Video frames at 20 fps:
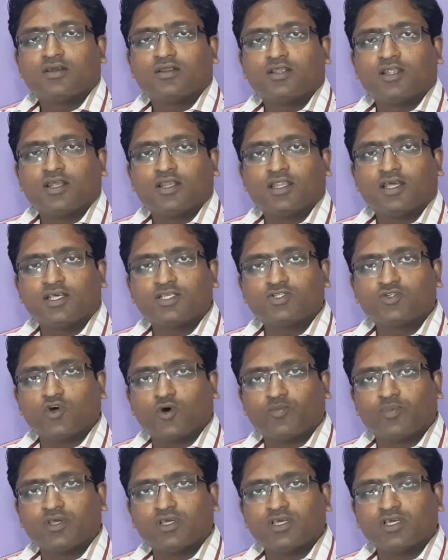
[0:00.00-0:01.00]
The next
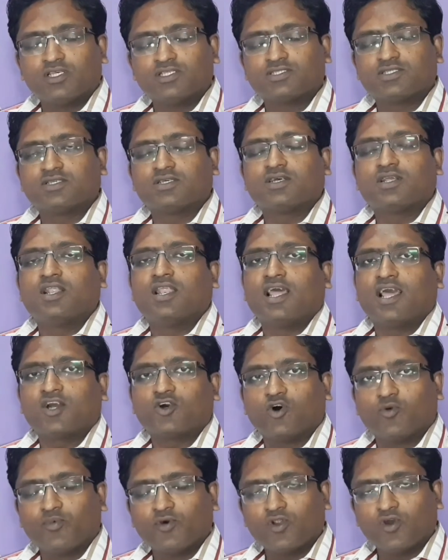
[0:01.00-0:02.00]
topic is
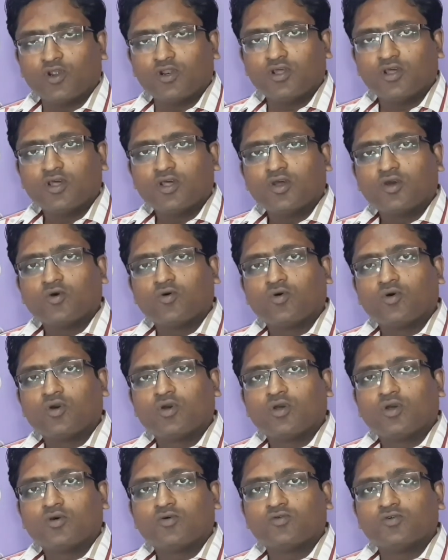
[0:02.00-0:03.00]
lac operon,
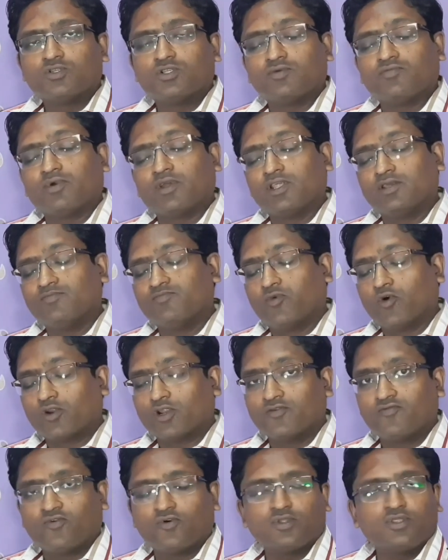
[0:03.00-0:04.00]
which is very
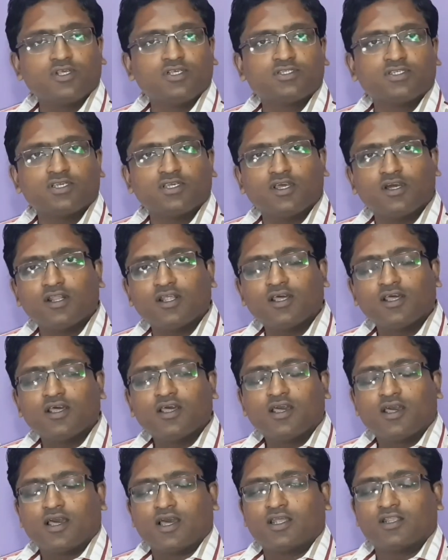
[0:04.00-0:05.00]
important for this year,
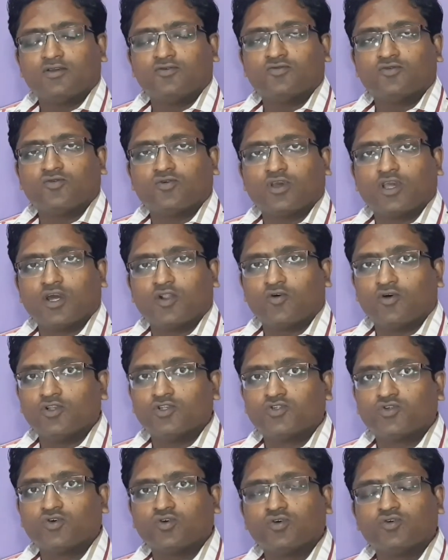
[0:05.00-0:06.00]
and here
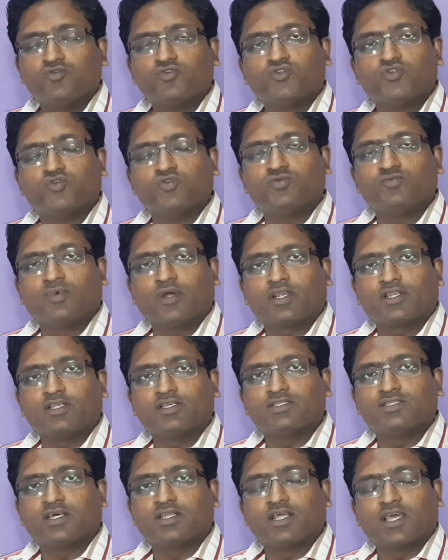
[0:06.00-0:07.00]
also you should
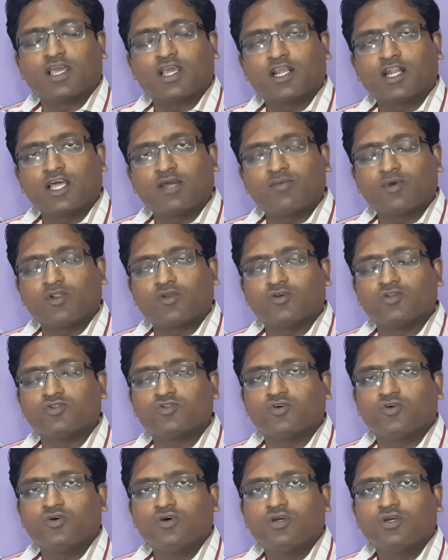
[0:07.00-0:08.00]
practice the diagram and
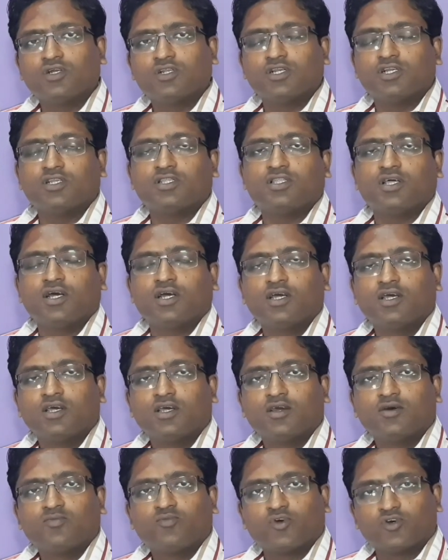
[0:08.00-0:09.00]
also read the
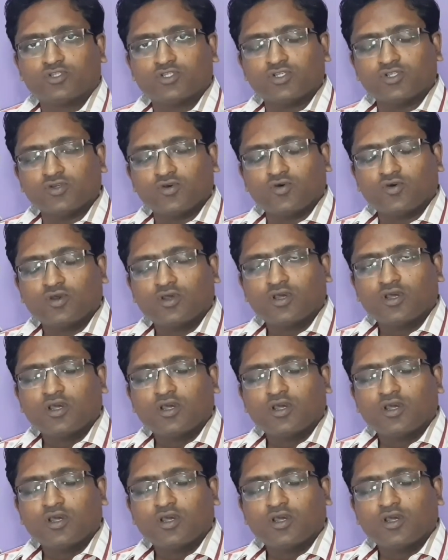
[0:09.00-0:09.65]
procedure.